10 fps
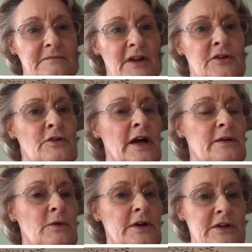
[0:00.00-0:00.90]
The right
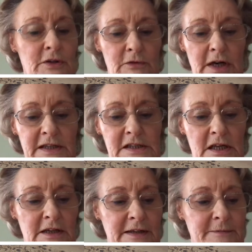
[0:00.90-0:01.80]
one at the right
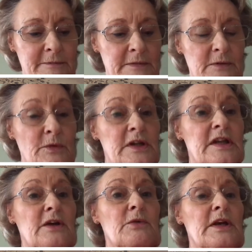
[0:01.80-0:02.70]
time, and we
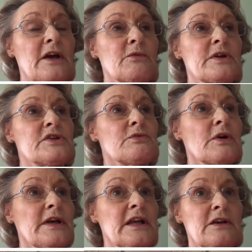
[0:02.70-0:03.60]
think we know which
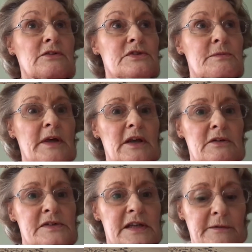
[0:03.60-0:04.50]
one he ought to be
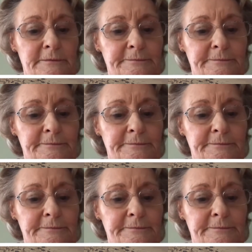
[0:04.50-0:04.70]
using.